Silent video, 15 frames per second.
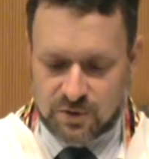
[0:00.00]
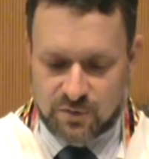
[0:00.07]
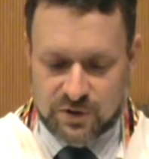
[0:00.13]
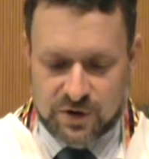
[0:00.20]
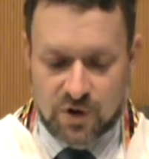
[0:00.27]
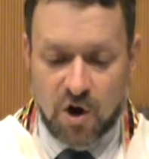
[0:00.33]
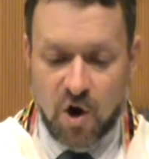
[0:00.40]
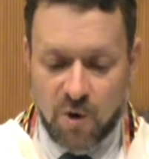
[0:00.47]

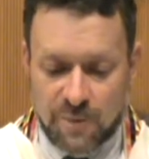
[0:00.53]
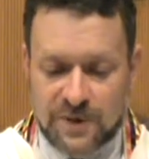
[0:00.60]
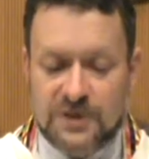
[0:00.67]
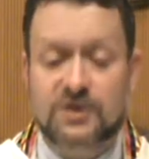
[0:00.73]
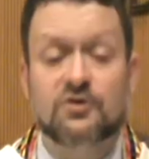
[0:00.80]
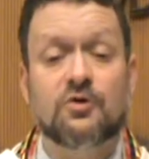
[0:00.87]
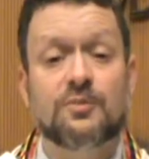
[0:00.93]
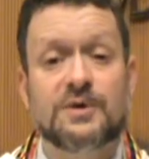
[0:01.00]
We are
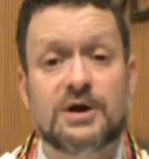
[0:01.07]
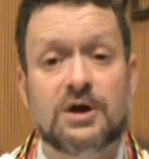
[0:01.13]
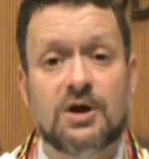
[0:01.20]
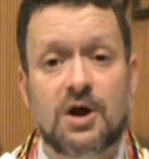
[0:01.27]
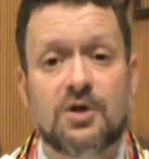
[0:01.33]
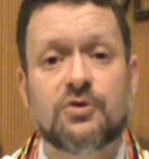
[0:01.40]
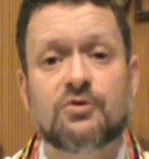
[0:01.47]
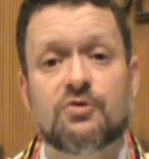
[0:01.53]
hoping there will be
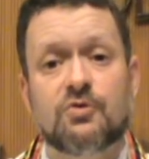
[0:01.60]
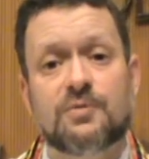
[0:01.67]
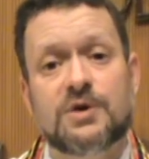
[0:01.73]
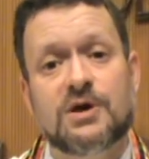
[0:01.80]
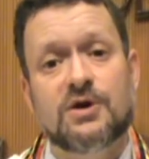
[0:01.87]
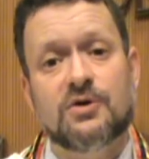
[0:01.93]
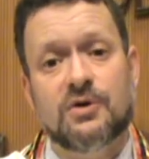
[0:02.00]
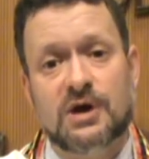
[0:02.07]
another group
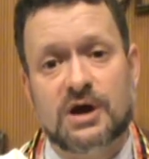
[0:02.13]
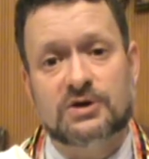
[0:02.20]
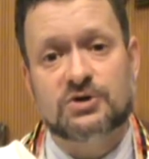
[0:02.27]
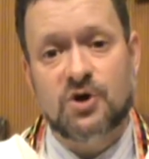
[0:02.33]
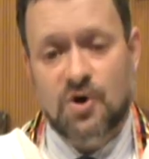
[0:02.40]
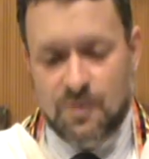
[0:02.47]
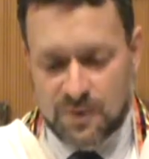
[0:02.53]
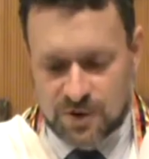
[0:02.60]
here in
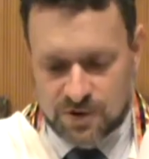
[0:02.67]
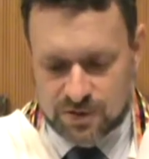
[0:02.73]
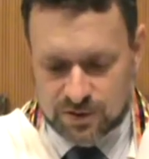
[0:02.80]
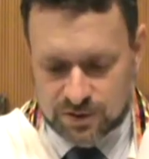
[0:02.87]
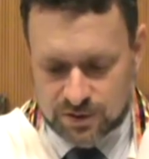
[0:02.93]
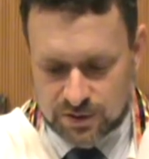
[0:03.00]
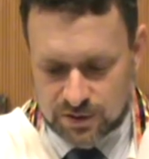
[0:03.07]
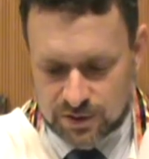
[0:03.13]

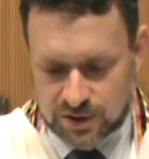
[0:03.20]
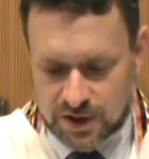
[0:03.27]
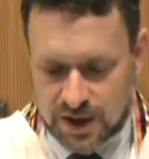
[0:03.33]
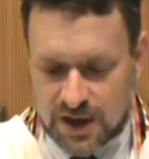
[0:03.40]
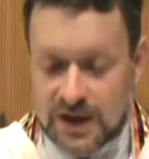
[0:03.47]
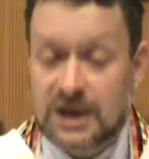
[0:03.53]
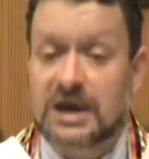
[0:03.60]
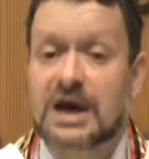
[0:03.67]
October
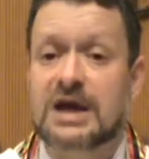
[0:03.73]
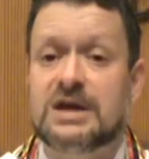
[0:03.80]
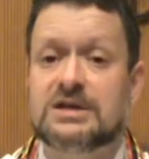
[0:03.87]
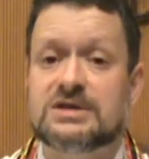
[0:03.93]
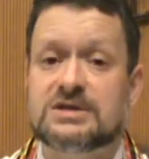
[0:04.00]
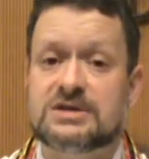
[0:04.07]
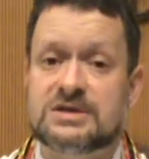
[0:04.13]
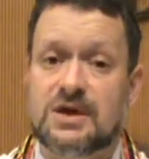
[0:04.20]
and again
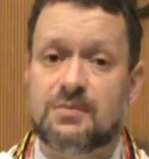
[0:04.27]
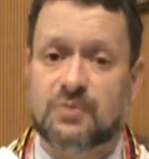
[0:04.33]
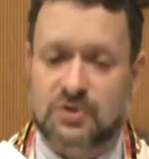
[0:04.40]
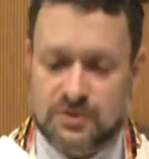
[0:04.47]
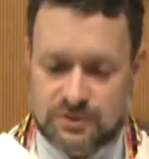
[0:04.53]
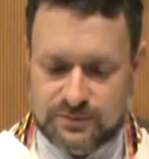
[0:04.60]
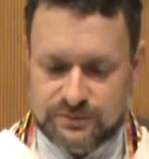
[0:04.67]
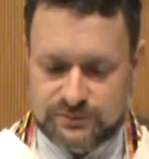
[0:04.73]
in
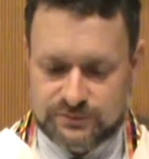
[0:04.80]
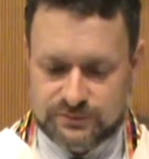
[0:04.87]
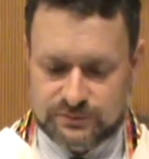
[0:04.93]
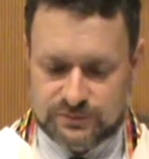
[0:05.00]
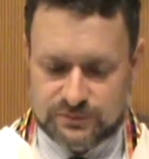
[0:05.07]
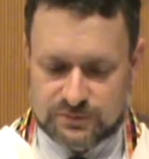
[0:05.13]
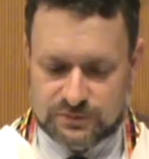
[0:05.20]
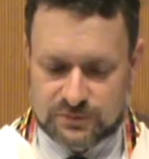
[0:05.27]
December.
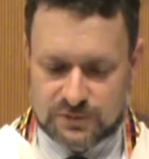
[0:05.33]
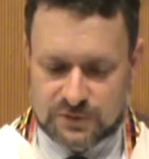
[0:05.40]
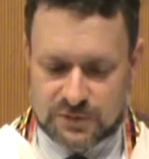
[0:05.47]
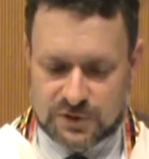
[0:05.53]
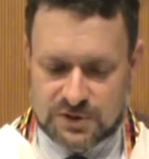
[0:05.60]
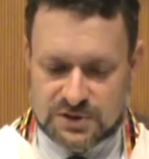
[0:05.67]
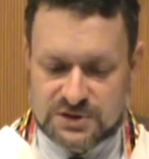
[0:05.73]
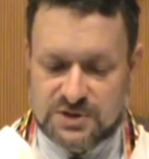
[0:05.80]

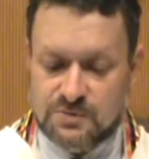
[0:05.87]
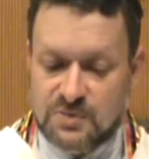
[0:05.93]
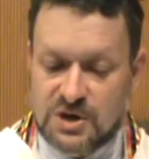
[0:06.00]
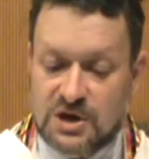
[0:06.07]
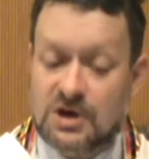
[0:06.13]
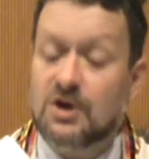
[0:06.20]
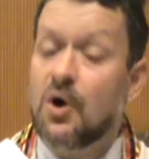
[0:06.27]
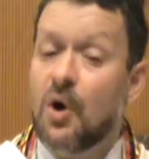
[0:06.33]
To
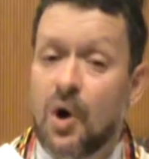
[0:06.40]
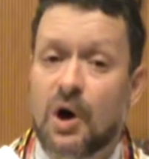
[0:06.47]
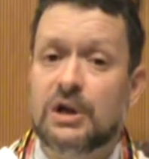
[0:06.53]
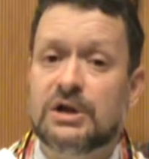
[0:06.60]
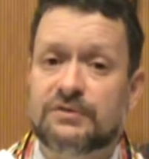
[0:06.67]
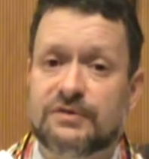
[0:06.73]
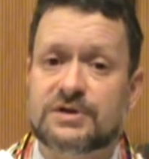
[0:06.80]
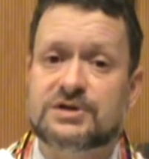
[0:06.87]
me,
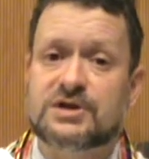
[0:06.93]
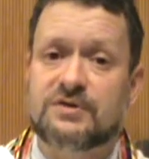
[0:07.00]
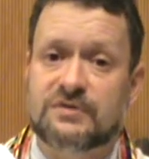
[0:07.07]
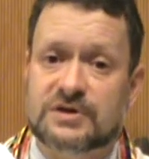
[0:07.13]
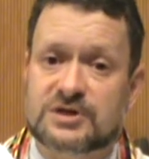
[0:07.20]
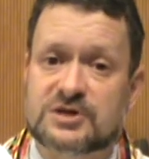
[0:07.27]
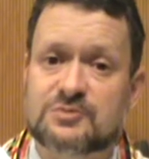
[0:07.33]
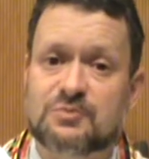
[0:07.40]
all of us have
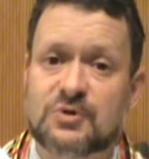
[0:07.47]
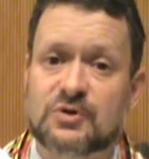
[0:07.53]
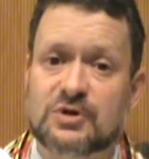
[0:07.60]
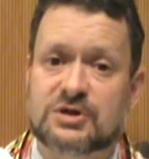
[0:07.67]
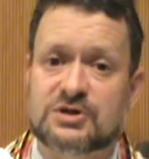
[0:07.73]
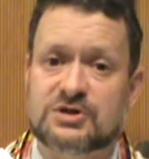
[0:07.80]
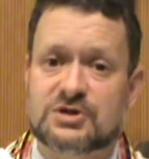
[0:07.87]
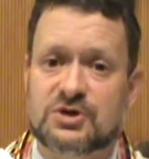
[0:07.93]

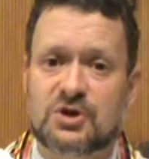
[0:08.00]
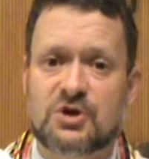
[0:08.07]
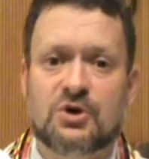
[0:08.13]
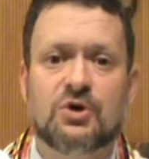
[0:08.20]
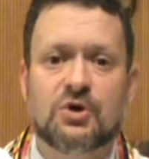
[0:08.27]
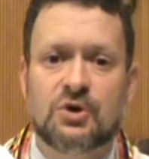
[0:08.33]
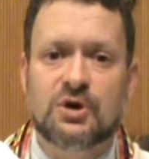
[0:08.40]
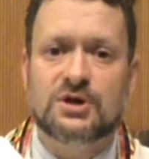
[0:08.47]
experienced
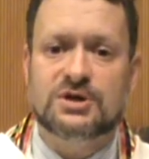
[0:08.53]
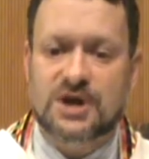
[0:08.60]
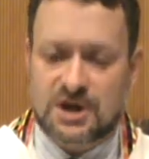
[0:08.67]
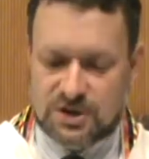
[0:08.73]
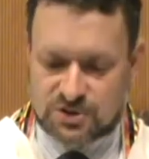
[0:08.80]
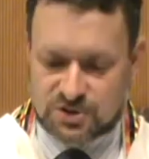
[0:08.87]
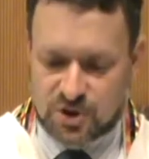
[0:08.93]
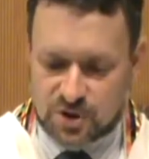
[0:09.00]

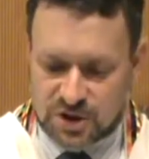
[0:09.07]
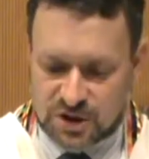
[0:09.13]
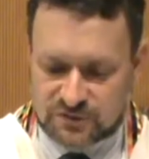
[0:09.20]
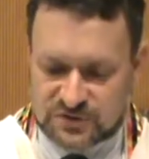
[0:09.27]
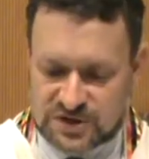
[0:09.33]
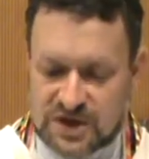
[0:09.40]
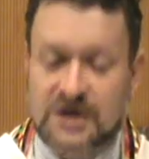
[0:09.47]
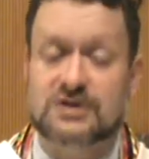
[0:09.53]
Unatana
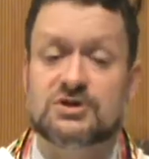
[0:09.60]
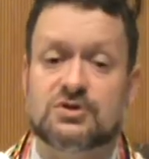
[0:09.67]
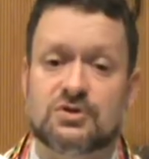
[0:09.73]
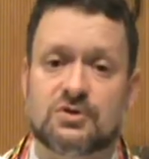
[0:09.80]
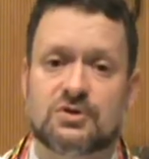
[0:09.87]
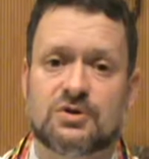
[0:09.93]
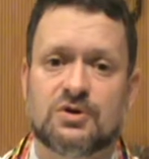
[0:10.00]
Tokef's answer.